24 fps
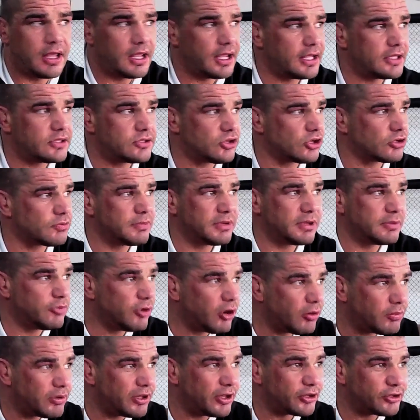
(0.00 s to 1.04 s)
It took me
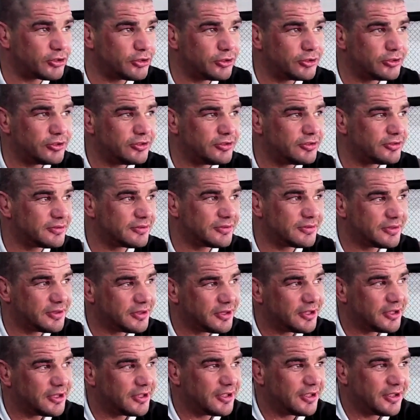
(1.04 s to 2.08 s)
probably a good,
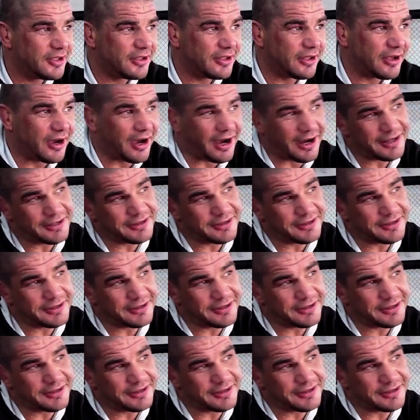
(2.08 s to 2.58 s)
I